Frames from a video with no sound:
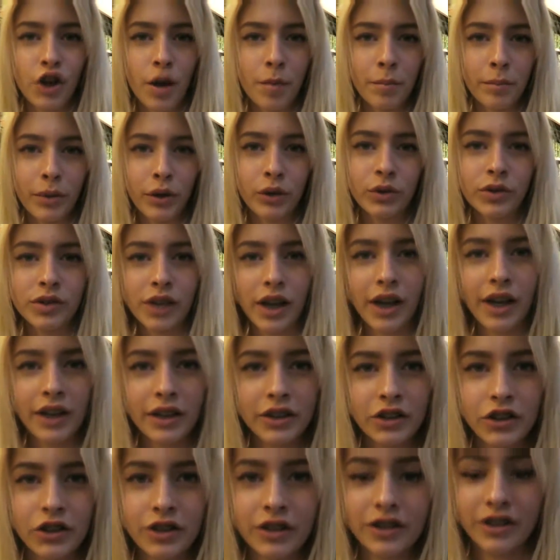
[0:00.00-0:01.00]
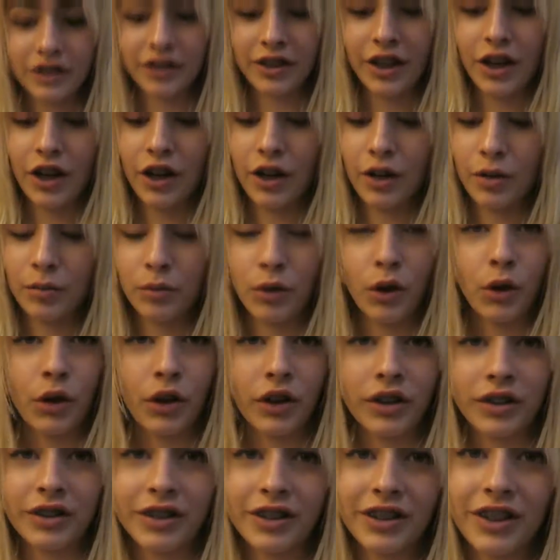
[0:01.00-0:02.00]
jumbo size um,
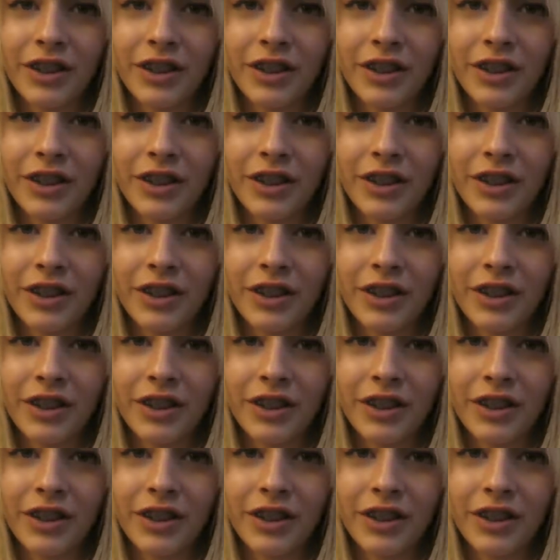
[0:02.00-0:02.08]
go-gurts,